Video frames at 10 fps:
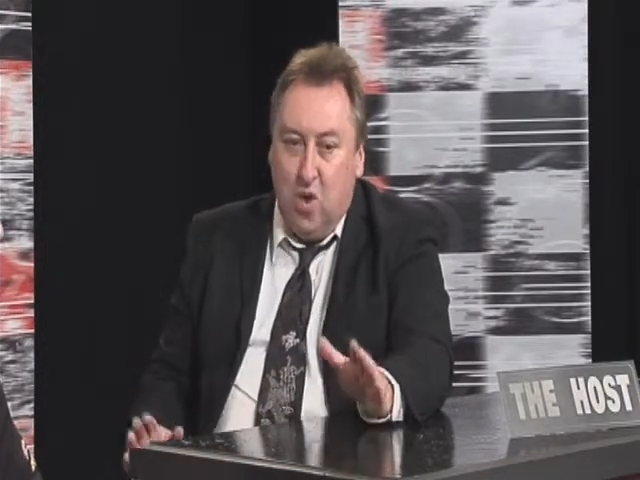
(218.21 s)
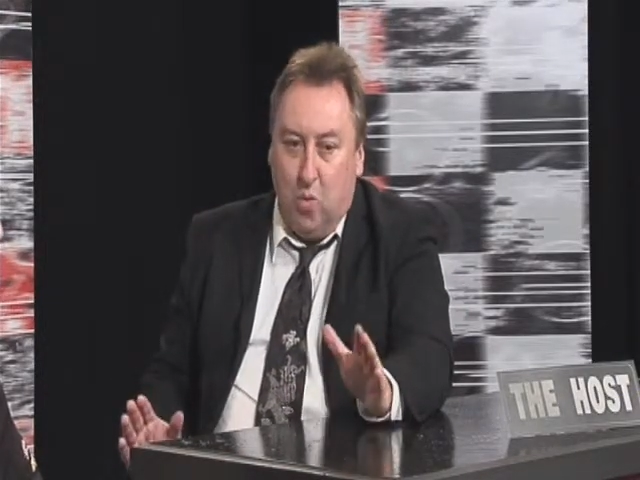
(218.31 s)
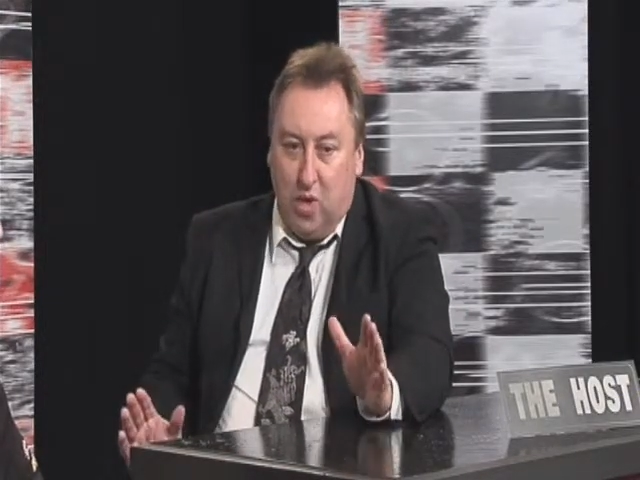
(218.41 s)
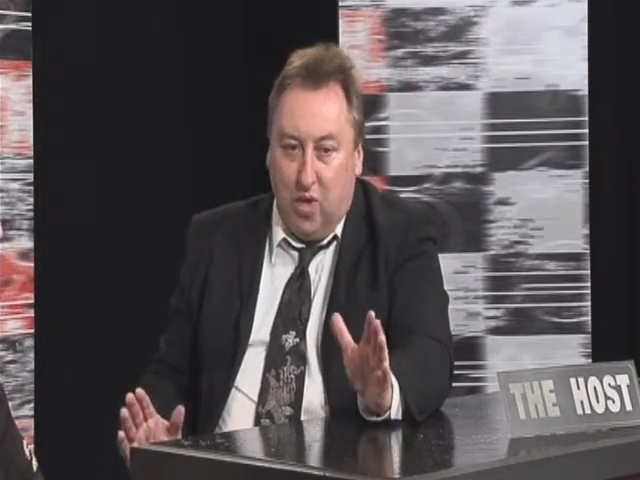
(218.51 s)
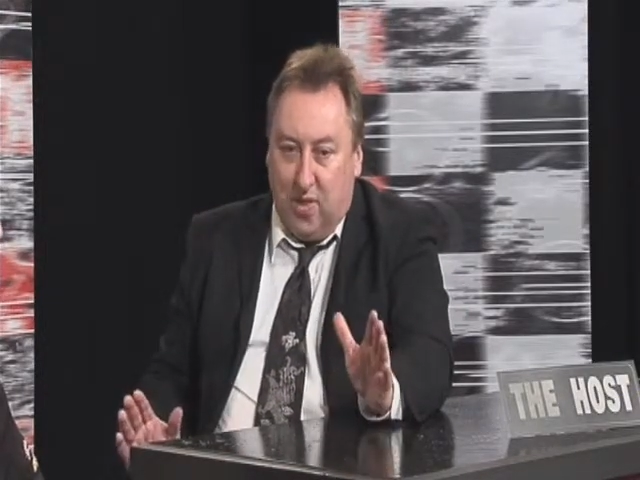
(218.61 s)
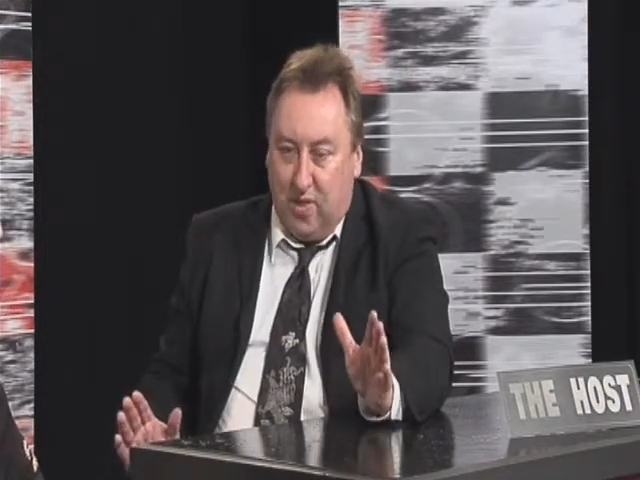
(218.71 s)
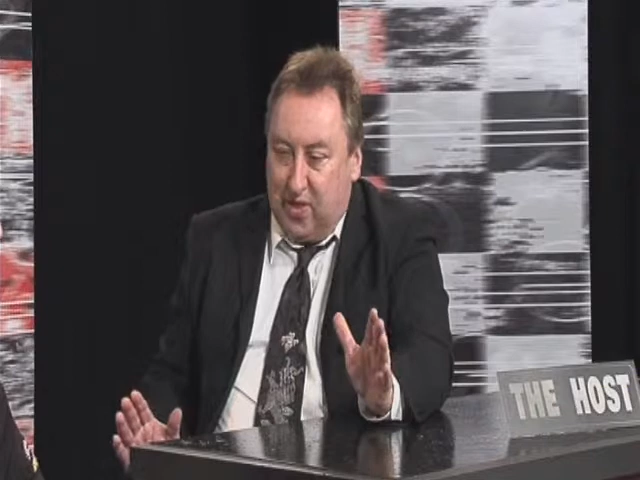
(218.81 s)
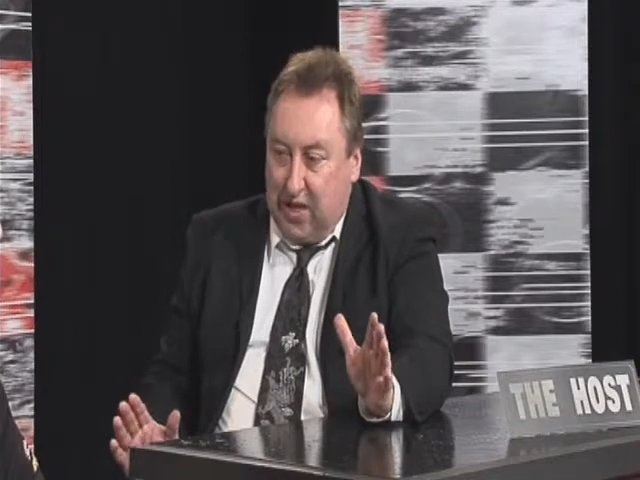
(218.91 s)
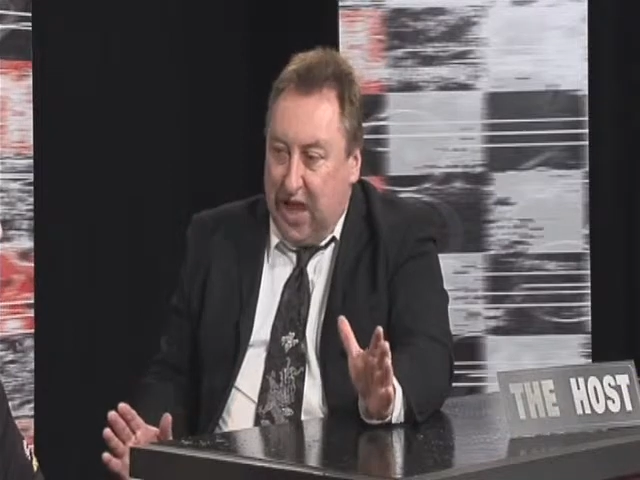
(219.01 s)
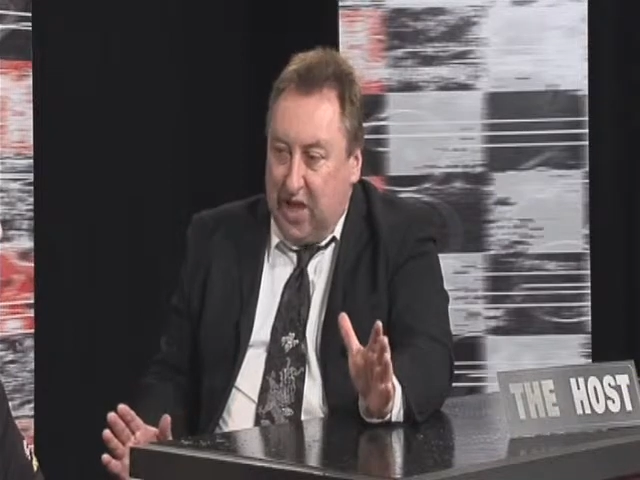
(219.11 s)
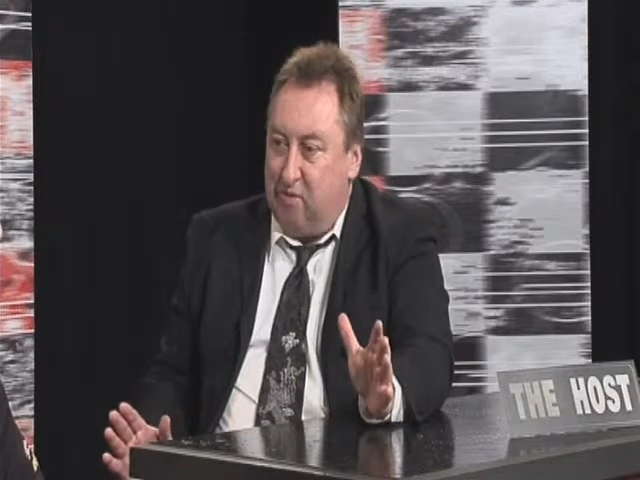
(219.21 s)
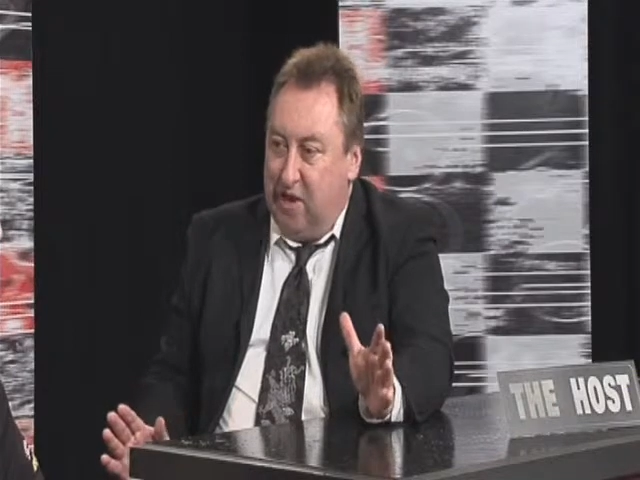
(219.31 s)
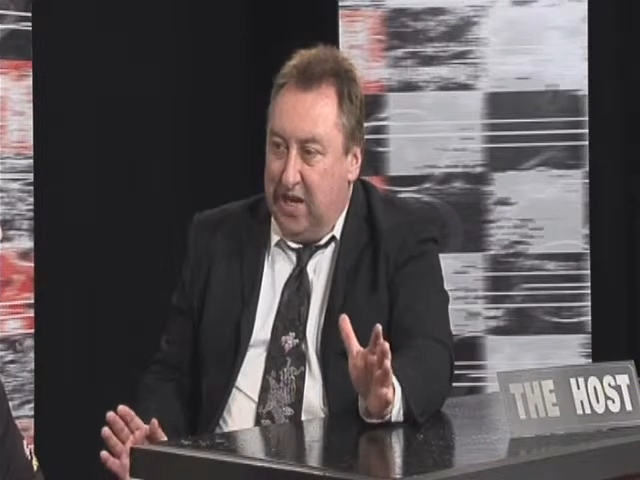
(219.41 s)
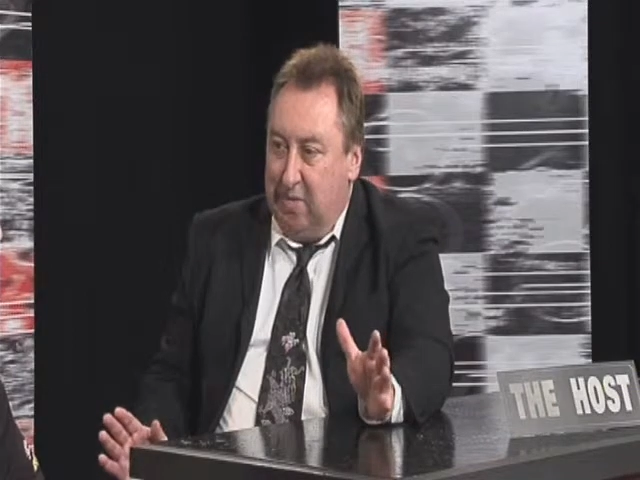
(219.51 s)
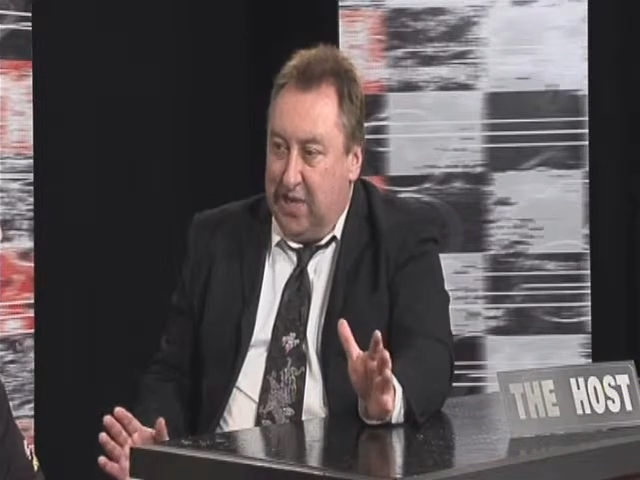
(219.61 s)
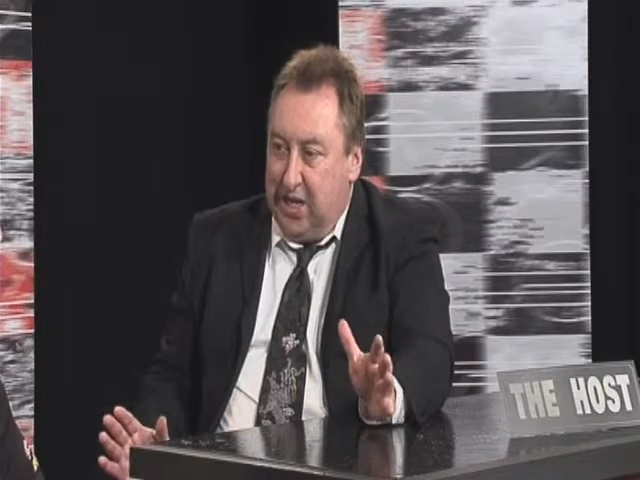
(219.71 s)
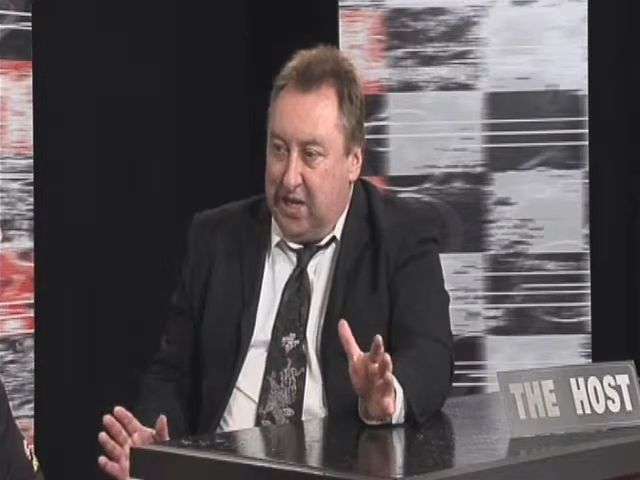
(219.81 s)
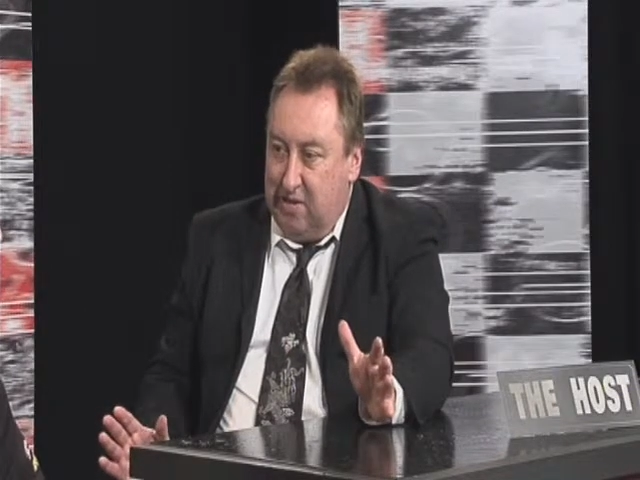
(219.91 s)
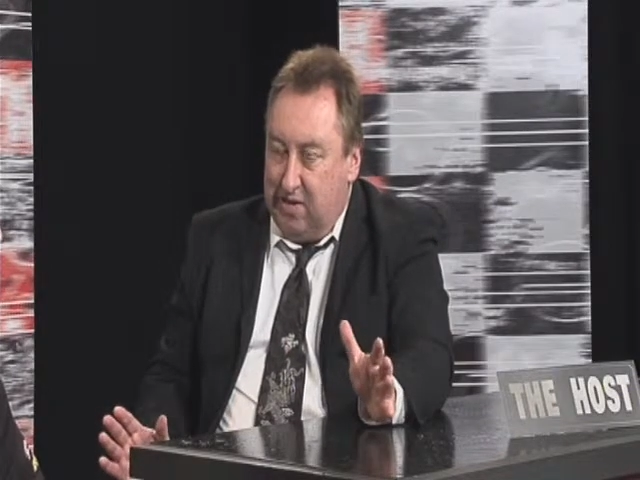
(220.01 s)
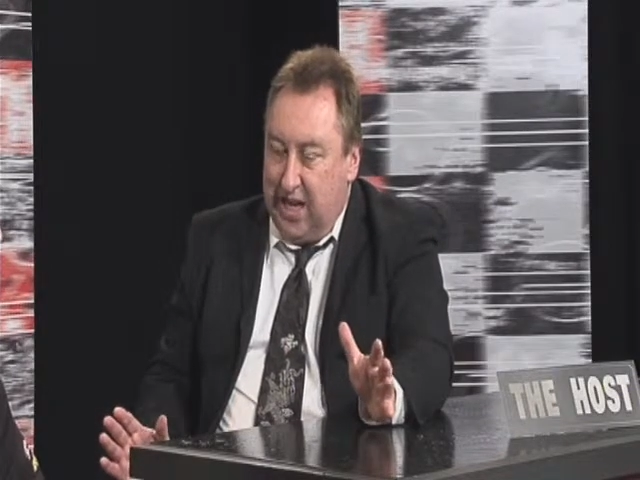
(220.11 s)
was the last round in
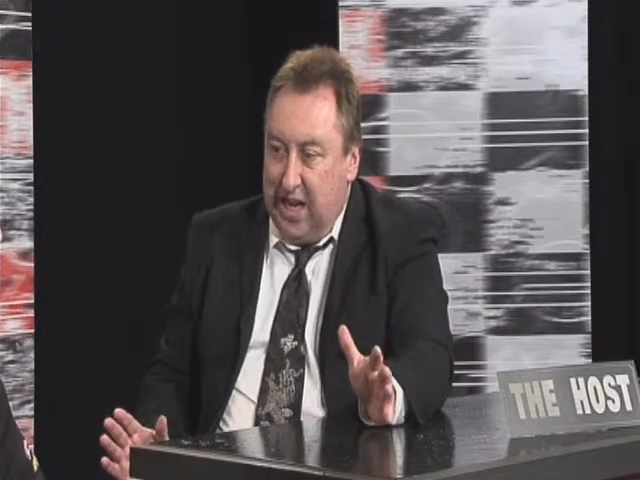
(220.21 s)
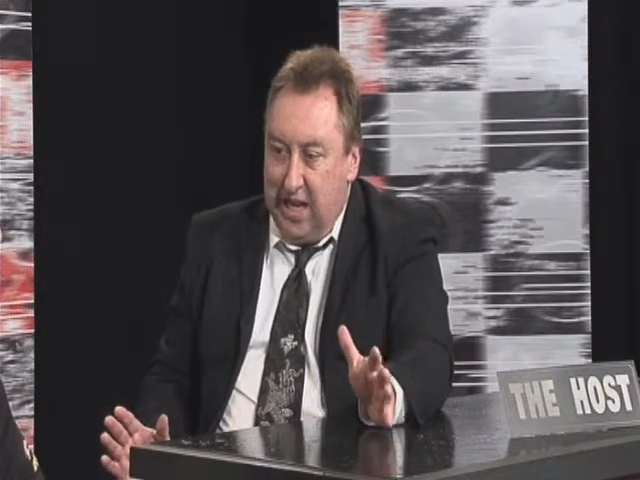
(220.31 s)
particular at Sandon.